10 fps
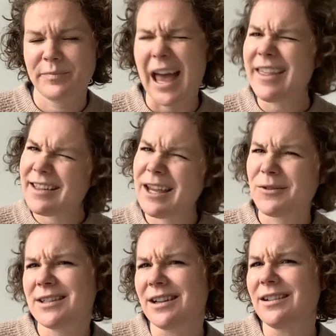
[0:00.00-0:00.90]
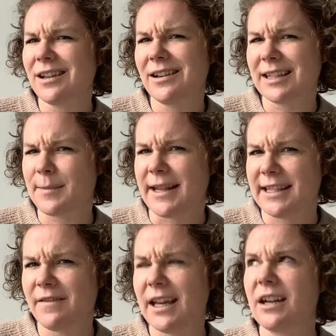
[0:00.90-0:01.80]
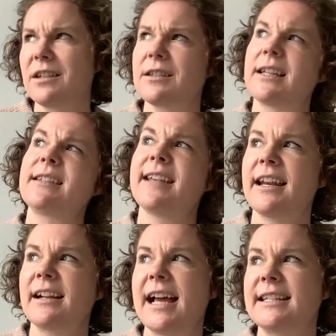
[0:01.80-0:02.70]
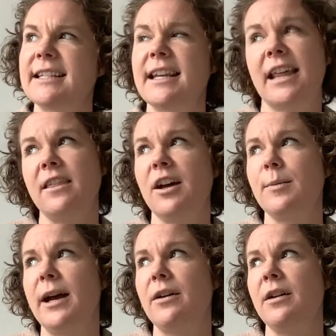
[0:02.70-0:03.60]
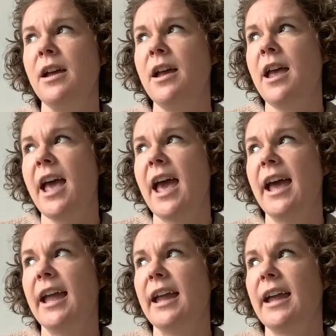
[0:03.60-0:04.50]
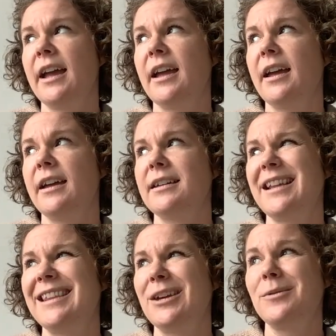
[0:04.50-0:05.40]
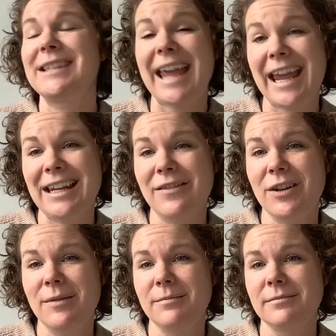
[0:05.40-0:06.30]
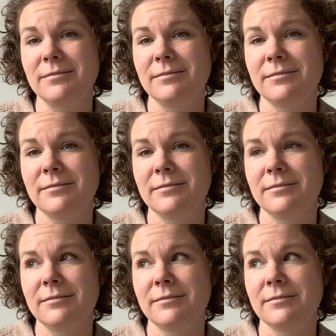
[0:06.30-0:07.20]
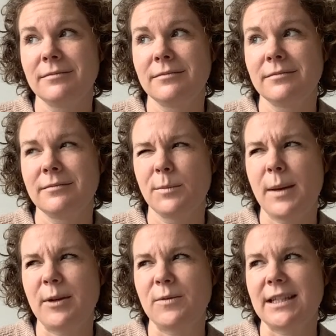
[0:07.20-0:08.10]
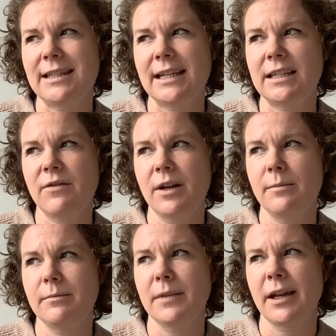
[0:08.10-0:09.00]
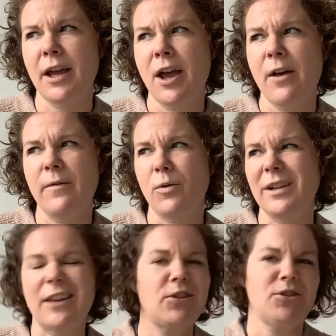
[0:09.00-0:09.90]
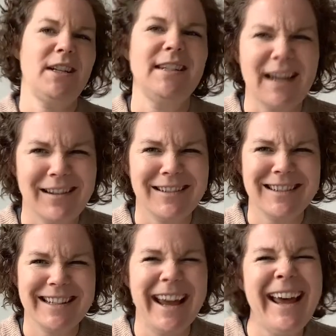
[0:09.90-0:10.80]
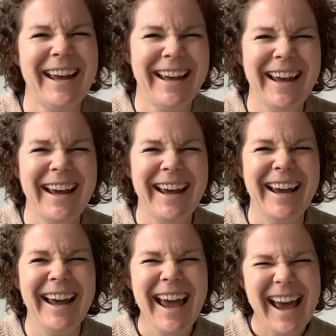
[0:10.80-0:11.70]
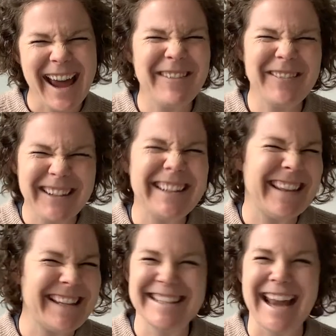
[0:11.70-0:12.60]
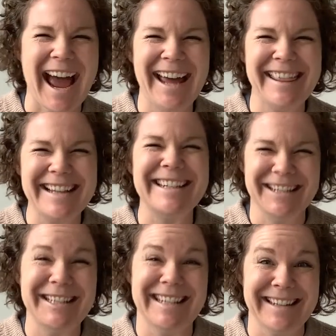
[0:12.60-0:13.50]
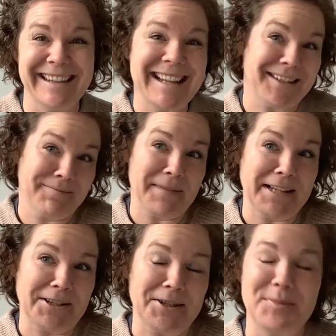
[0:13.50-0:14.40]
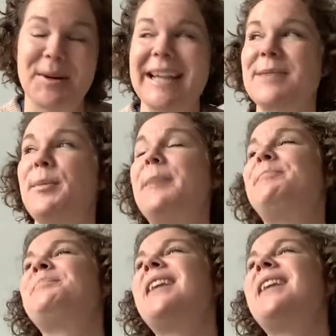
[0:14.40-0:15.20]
I thought they were still a little expensive there. There was like a set of glasses that I thought about, and I think it was 8 of them. Maybe it was 6 of them for like $13. I mean, really, that's a good deal. That's a good price, but